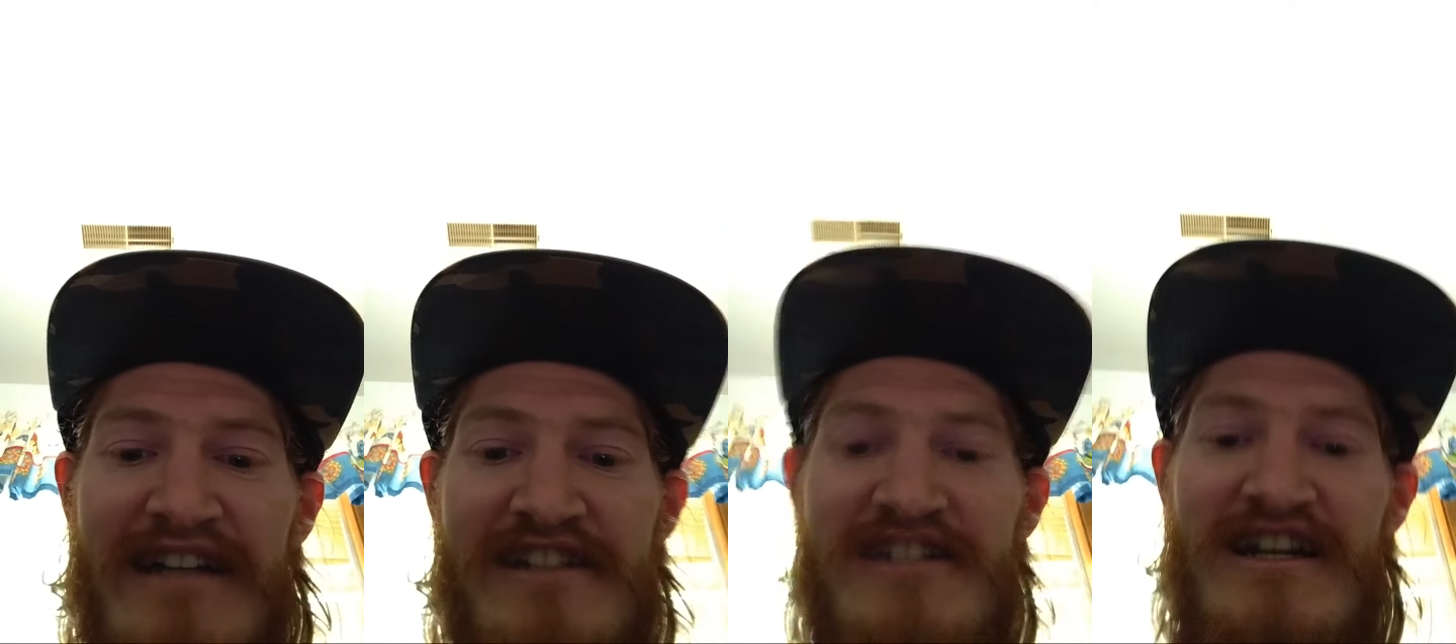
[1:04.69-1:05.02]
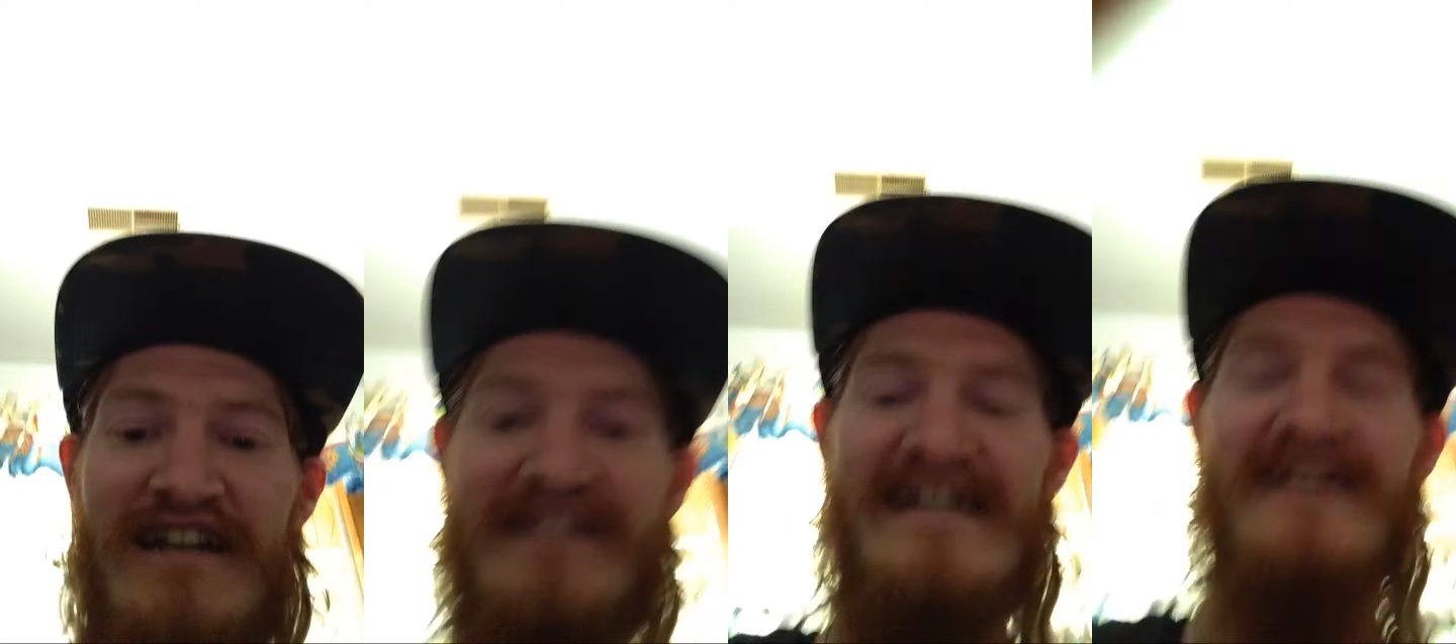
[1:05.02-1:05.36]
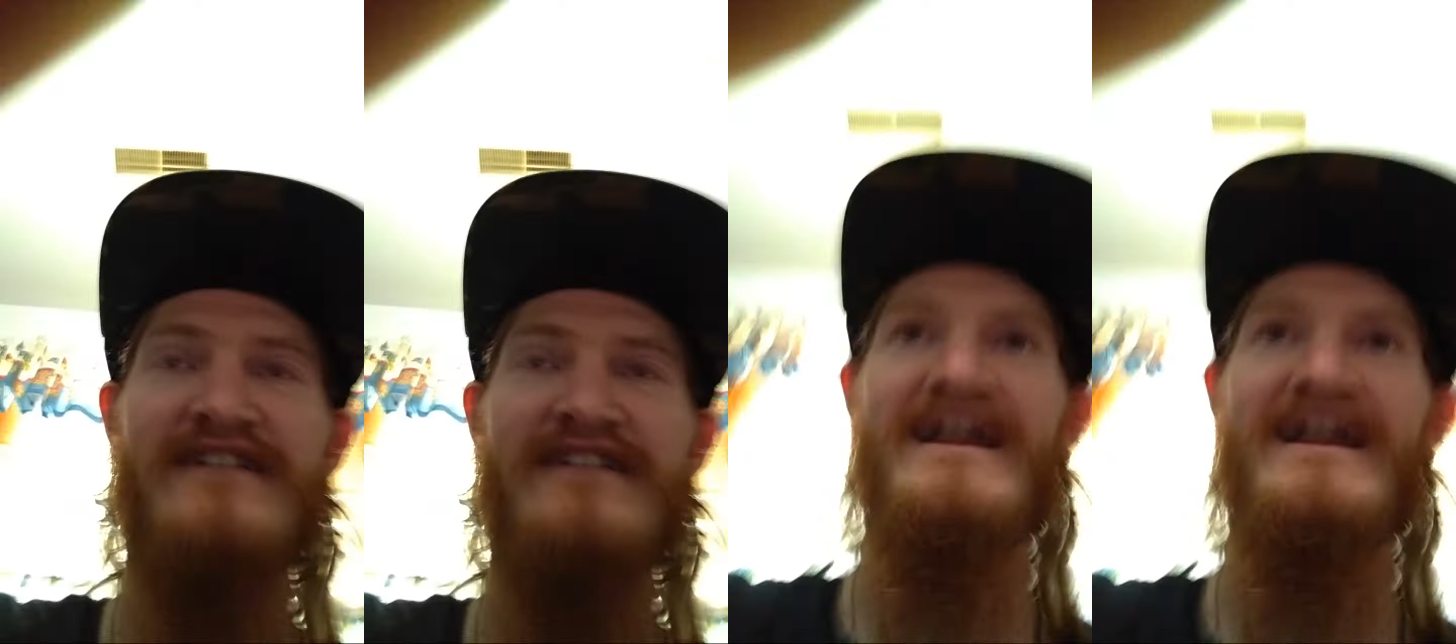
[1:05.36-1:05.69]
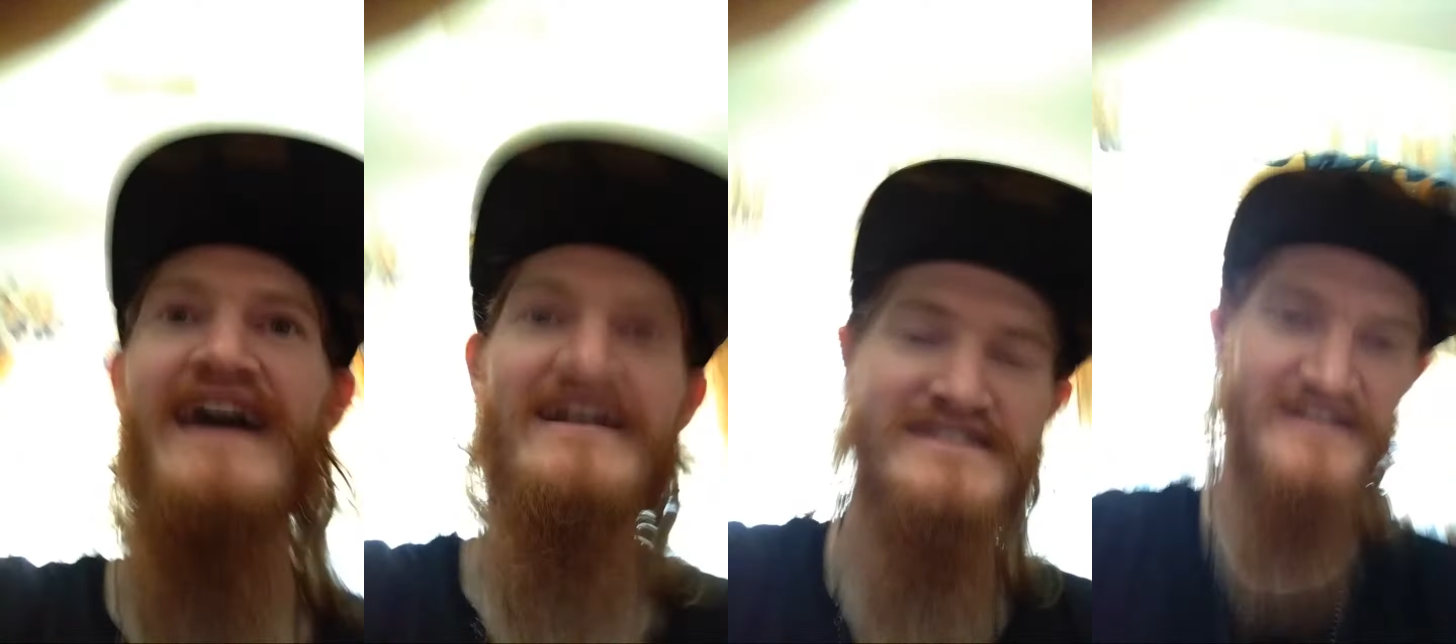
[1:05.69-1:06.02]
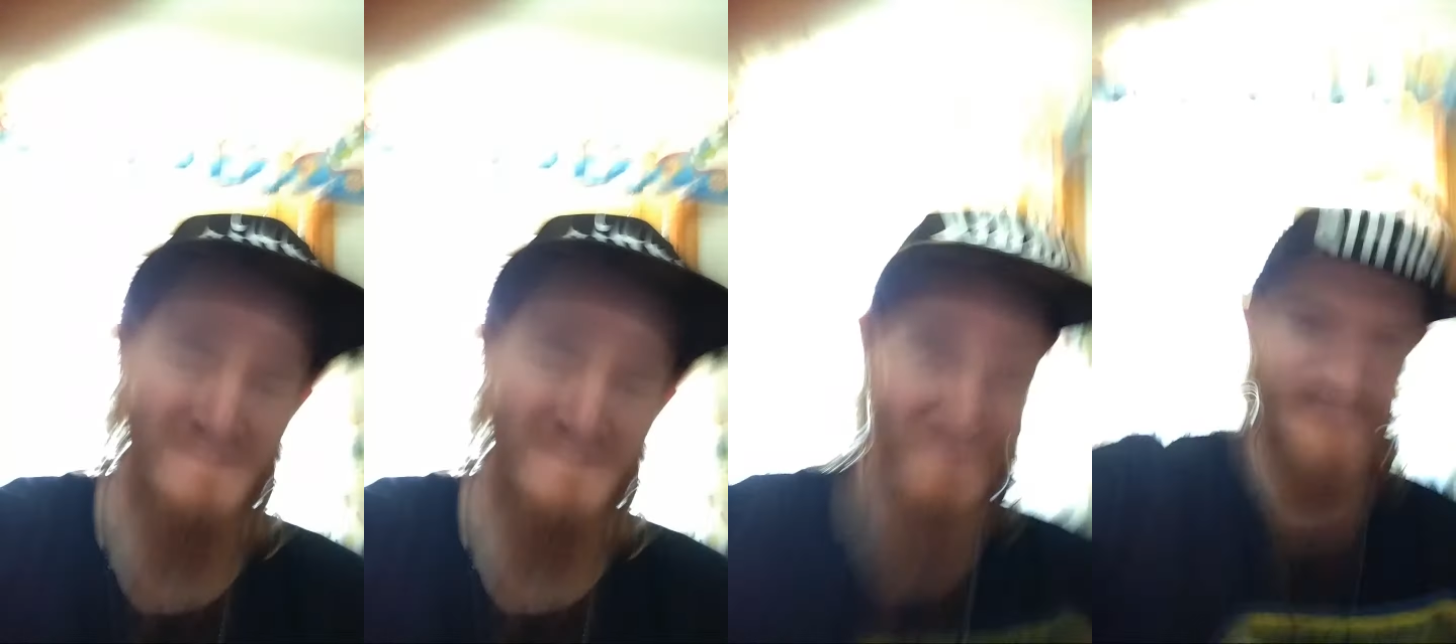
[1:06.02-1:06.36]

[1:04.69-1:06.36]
to suck dick on accident.